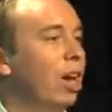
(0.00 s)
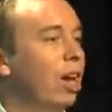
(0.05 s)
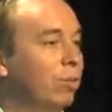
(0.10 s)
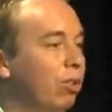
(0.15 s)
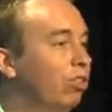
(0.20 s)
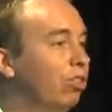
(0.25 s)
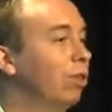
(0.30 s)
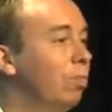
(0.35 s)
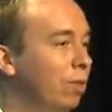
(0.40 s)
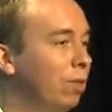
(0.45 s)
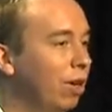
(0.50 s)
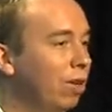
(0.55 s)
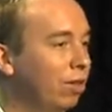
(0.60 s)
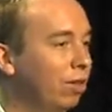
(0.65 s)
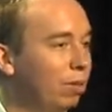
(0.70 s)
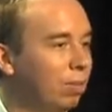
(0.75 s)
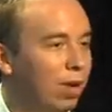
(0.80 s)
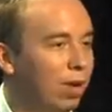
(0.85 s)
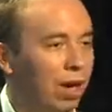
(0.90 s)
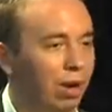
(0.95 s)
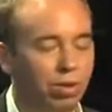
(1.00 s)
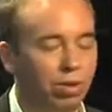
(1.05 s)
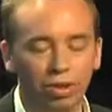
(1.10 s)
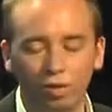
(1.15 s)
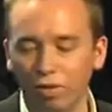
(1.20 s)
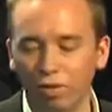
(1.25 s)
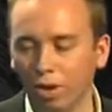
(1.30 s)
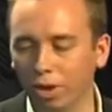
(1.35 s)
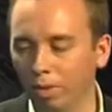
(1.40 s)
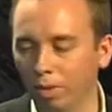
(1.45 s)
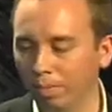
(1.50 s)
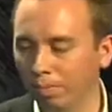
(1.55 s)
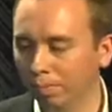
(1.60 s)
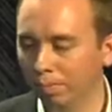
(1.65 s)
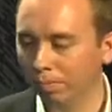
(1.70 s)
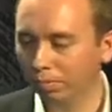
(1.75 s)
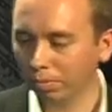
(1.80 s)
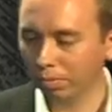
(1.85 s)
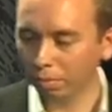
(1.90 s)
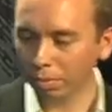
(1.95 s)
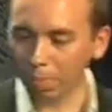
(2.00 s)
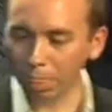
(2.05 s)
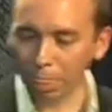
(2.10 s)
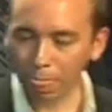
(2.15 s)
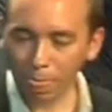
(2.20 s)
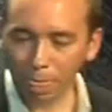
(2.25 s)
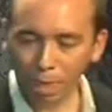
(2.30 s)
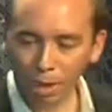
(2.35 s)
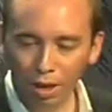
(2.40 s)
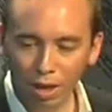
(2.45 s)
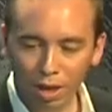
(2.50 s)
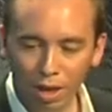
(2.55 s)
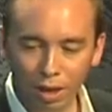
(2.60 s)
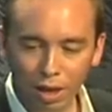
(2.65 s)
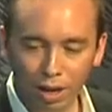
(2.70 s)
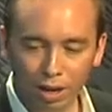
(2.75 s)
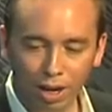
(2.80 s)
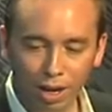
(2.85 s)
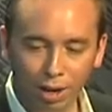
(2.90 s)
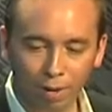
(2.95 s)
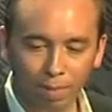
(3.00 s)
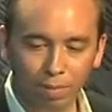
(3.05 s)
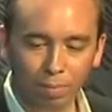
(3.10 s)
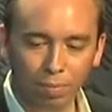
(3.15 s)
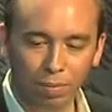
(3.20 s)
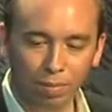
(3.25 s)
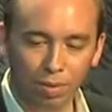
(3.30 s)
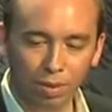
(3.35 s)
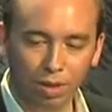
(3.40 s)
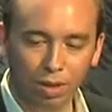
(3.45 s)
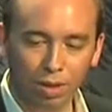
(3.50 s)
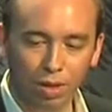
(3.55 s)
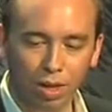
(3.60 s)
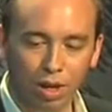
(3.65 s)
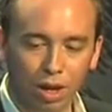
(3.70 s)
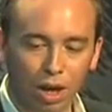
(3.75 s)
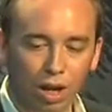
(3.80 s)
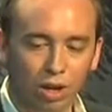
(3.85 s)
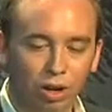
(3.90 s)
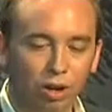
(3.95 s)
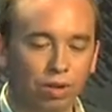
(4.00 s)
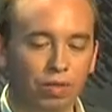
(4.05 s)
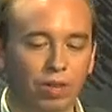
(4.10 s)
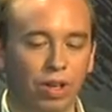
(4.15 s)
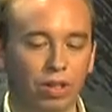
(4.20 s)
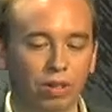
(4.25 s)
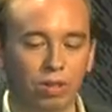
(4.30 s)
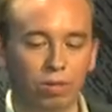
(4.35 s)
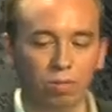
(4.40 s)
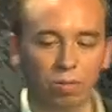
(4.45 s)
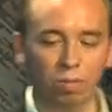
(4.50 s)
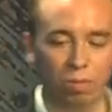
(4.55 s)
how much computing power you've got. Now, a lot of us